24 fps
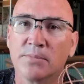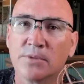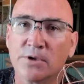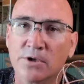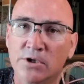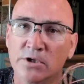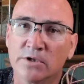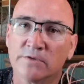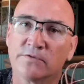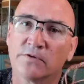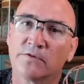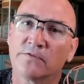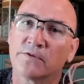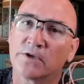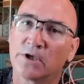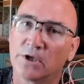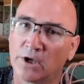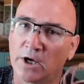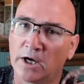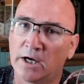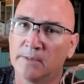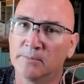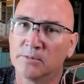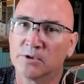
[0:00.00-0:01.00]
beautiful,
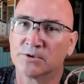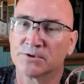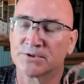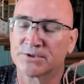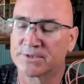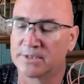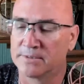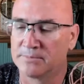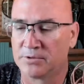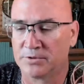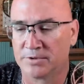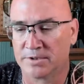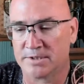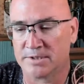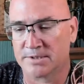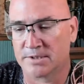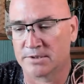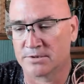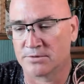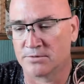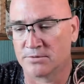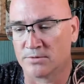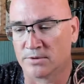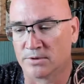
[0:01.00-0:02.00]
phenomenal, simple, easy
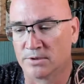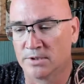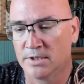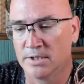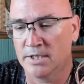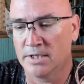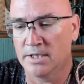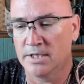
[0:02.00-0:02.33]
tool